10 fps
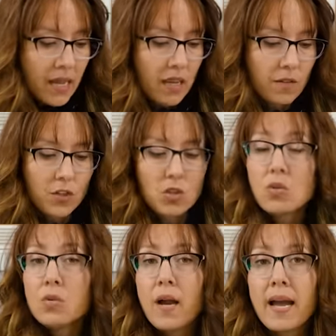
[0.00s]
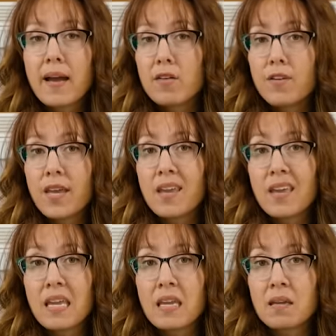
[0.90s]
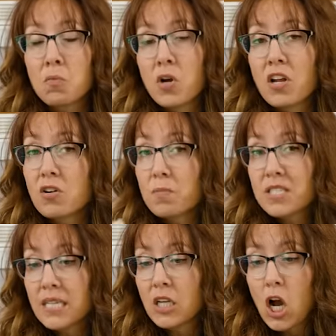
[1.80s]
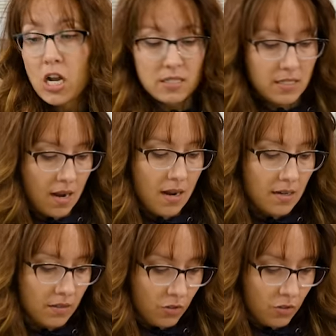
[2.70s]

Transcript: If you have a 100% cotton sock,